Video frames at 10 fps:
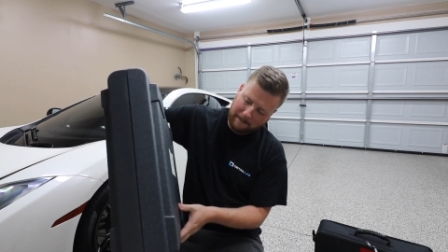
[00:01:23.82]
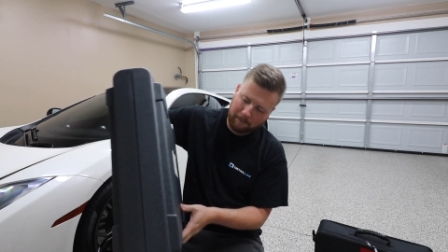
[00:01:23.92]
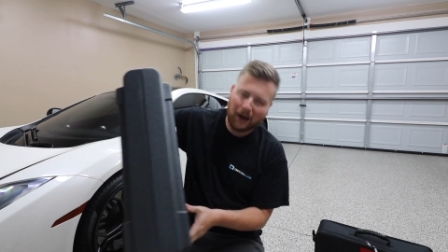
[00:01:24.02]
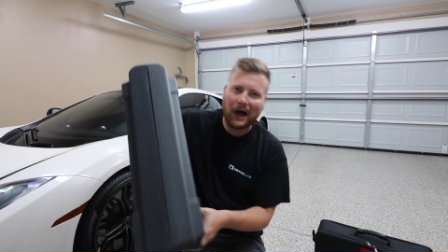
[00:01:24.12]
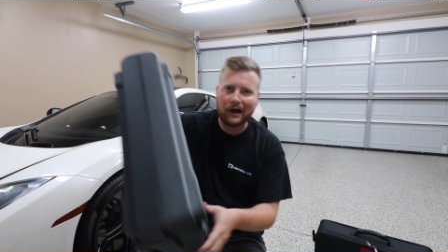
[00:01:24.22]

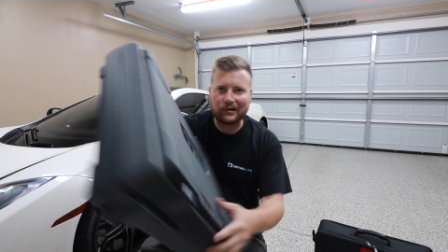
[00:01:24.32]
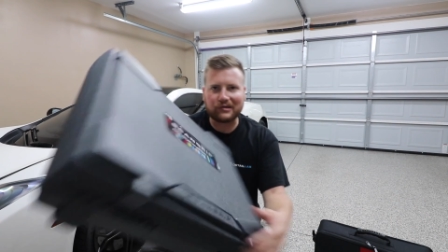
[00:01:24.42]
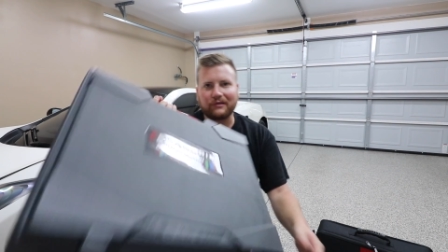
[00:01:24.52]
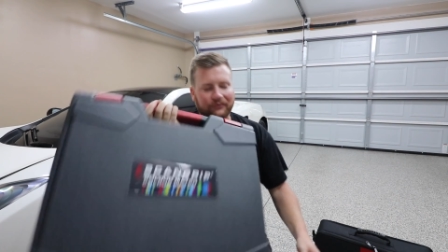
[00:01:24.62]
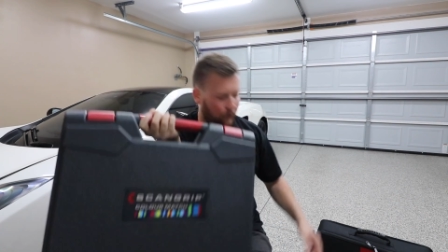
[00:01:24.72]

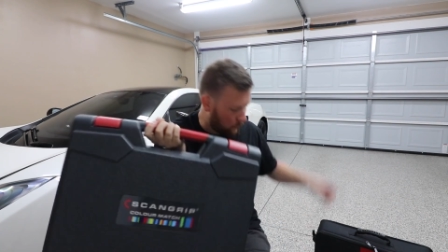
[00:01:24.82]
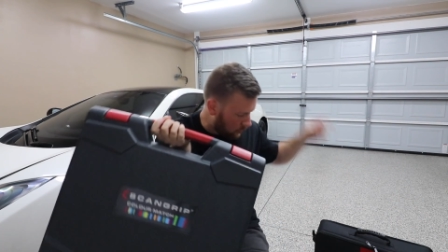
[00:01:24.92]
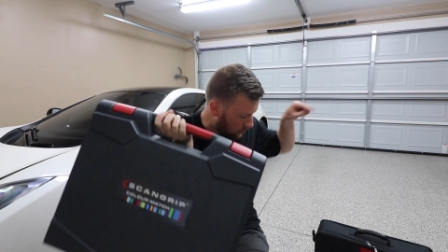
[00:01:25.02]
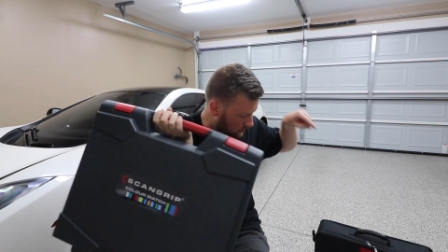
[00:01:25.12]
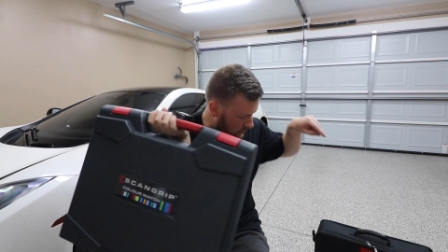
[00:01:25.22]
box
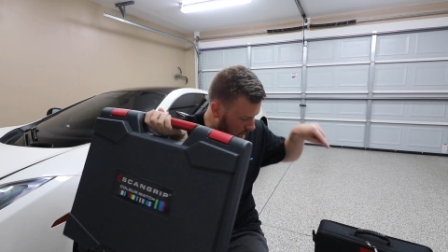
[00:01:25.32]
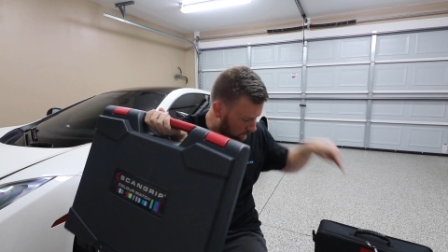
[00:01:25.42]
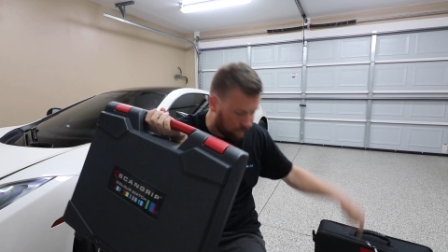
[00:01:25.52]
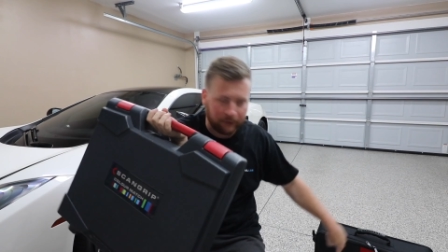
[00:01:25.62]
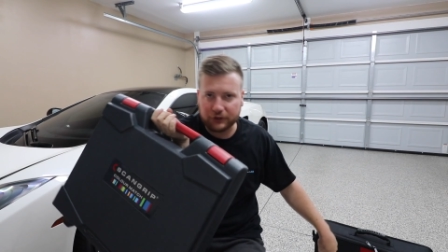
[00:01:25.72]
for the
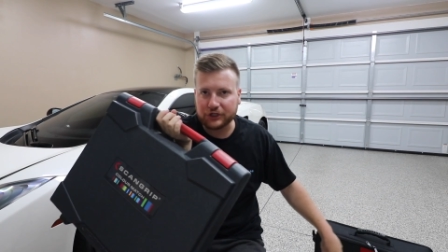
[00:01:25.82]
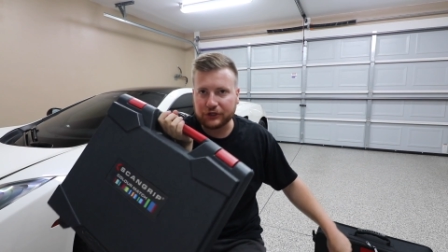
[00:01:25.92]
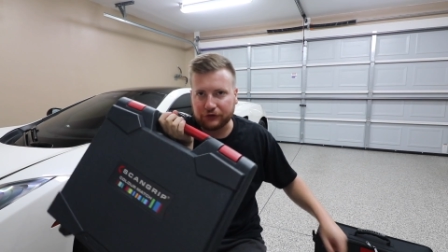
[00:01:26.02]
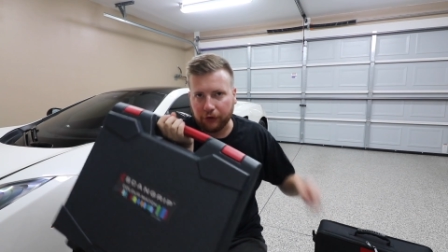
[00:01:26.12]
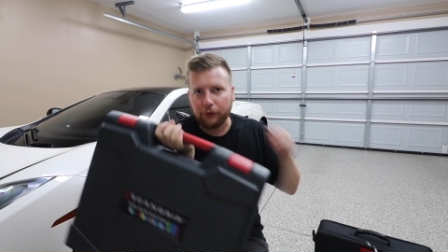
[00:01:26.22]

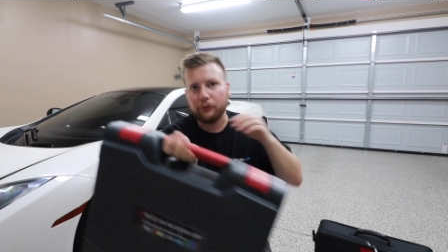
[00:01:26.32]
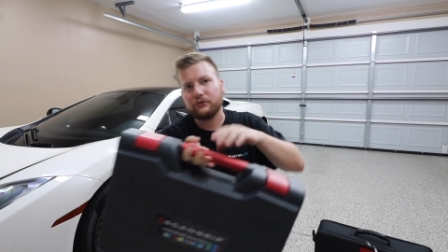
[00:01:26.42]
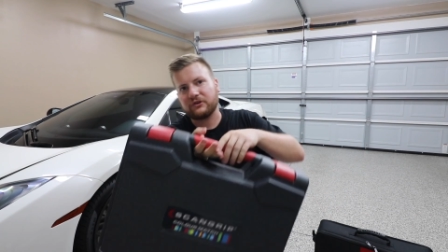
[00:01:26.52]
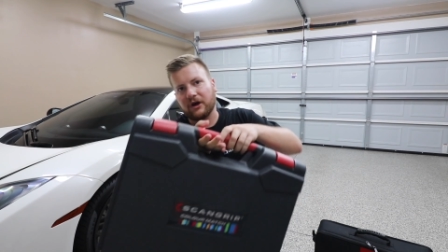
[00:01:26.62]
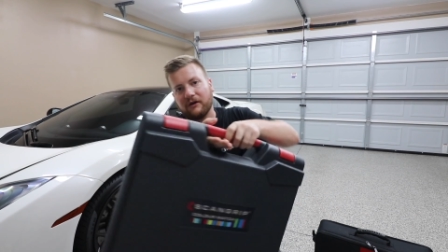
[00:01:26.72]
version 2
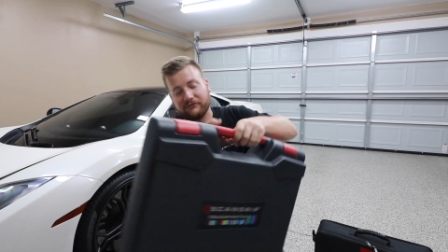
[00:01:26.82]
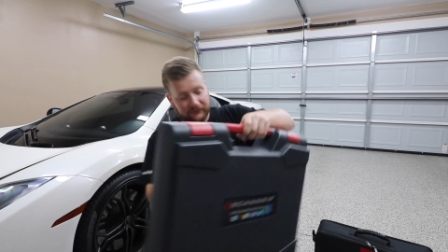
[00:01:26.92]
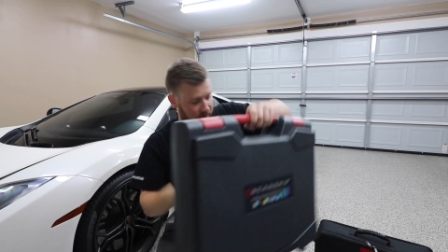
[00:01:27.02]
stuff.